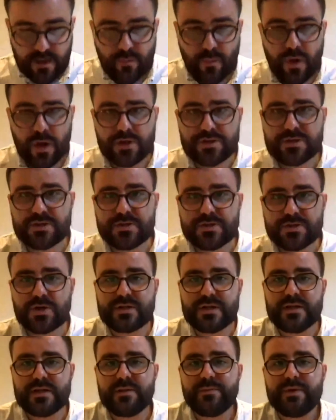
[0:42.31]
We also
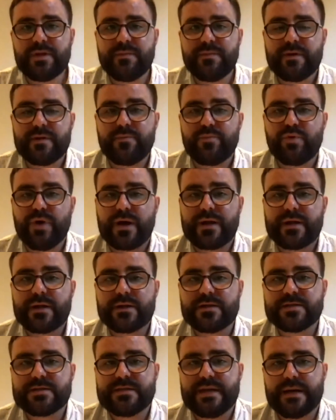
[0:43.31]
talked a little bit about the
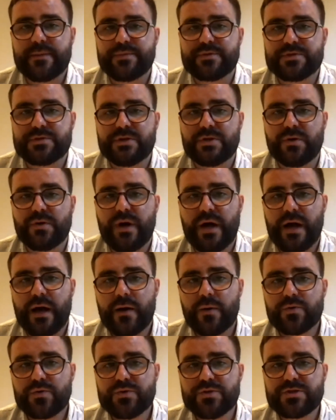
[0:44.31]
practical steps, so
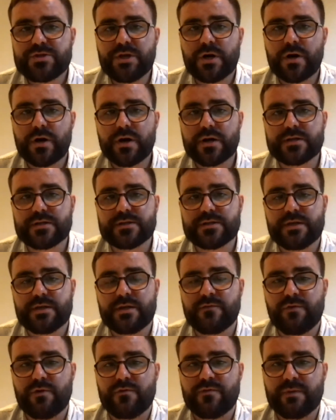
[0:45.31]
how to start
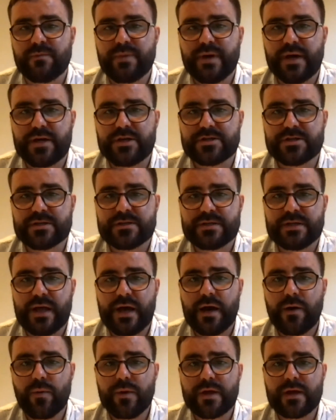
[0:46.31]
involving patients and
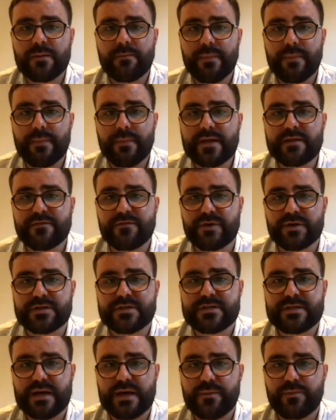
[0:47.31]
how we can make the
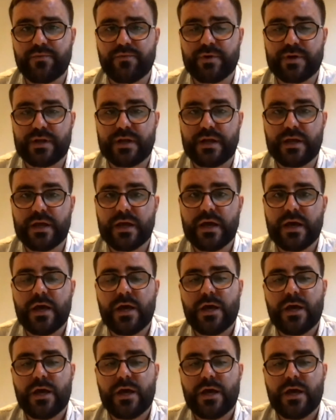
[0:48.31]
first step really.